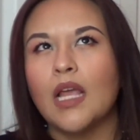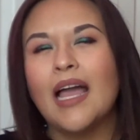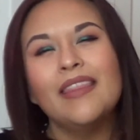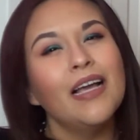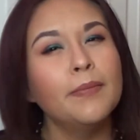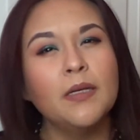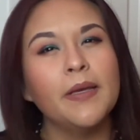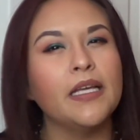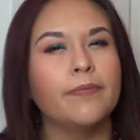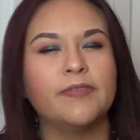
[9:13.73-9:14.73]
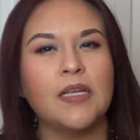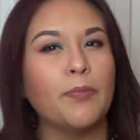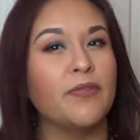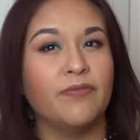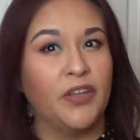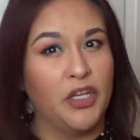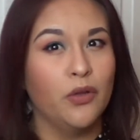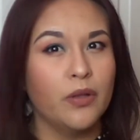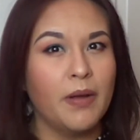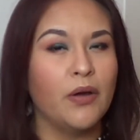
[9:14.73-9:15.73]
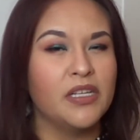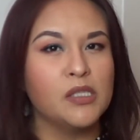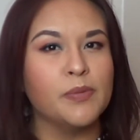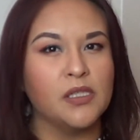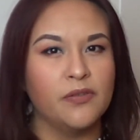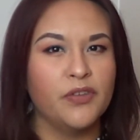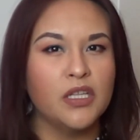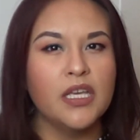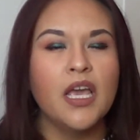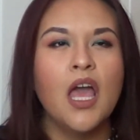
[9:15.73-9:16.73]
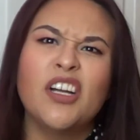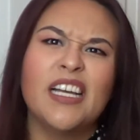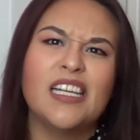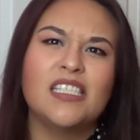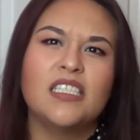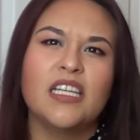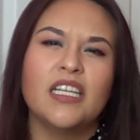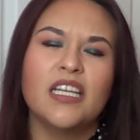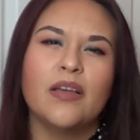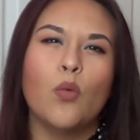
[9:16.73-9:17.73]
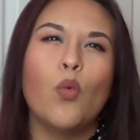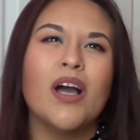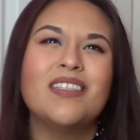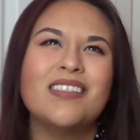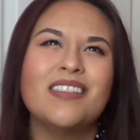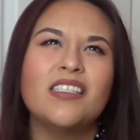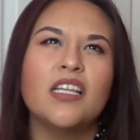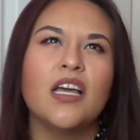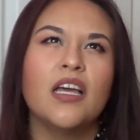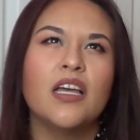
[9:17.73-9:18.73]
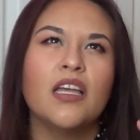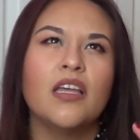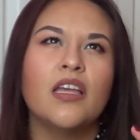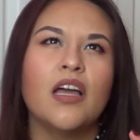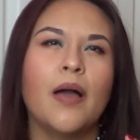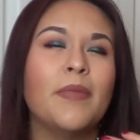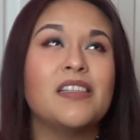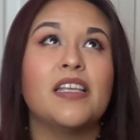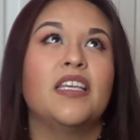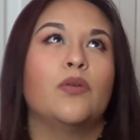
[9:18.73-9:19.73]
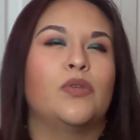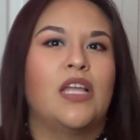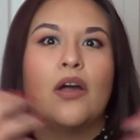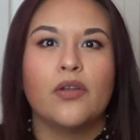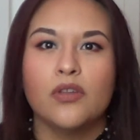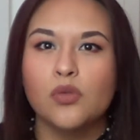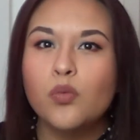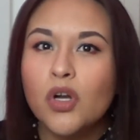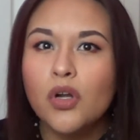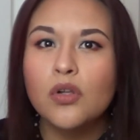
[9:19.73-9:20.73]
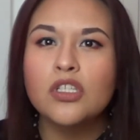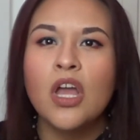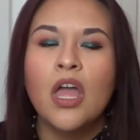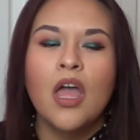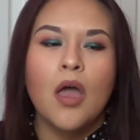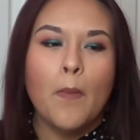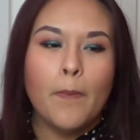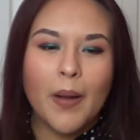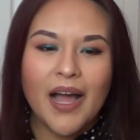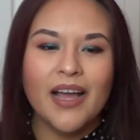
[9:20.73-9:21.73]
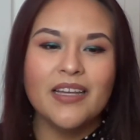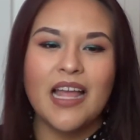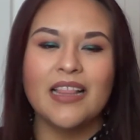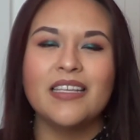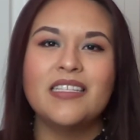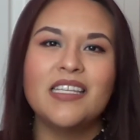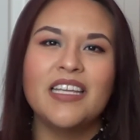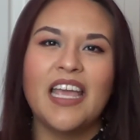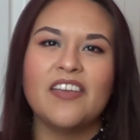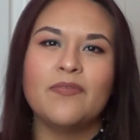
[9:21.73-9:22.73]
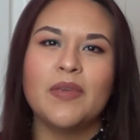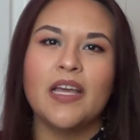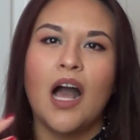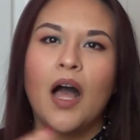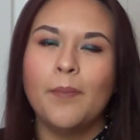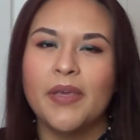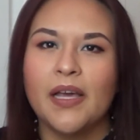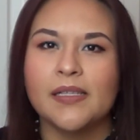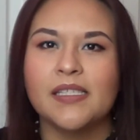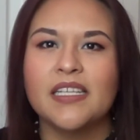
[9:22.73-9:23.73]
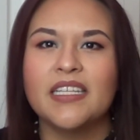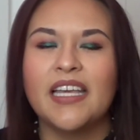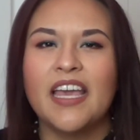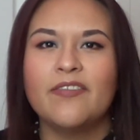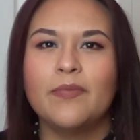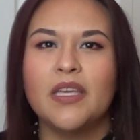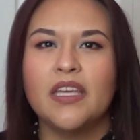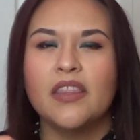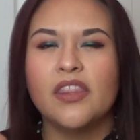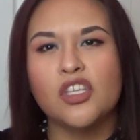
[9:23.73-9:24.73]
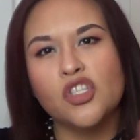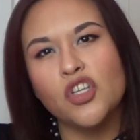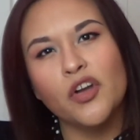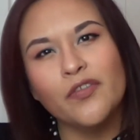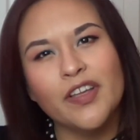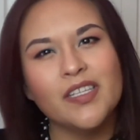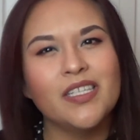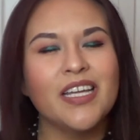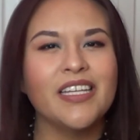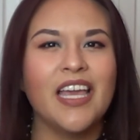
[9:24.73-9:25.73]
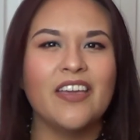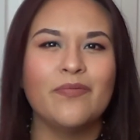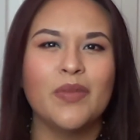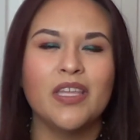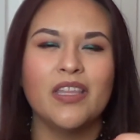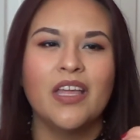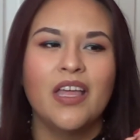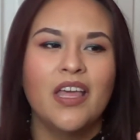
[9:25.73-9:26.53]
I think I'm gonna make a separate video about it specifically. Our Guest wasn't, I'm not saying it was out of this world, but at least it gave me ambiance, it gave me the service, it gave me